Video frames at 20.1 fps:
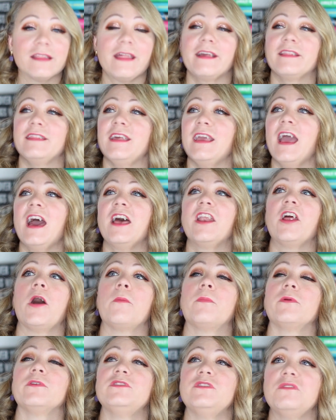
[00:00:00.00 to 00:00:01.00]
Like, they had an
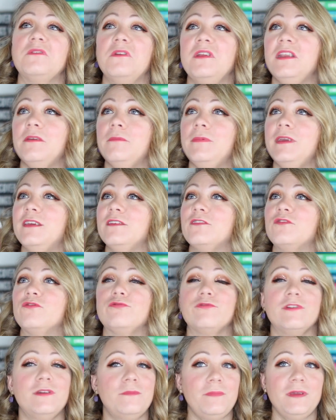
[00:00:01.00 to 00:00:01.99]
opportunity to be
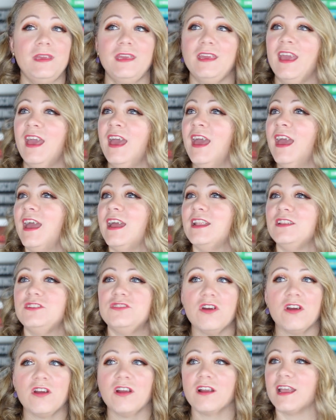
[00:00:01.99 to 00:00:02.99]
creepy and
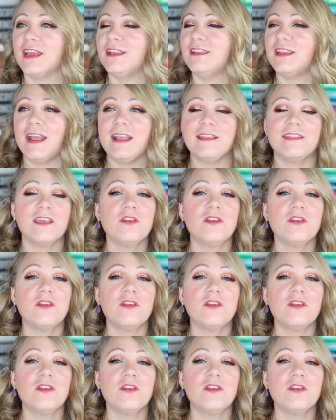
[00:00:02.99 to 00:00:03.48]
dark at night.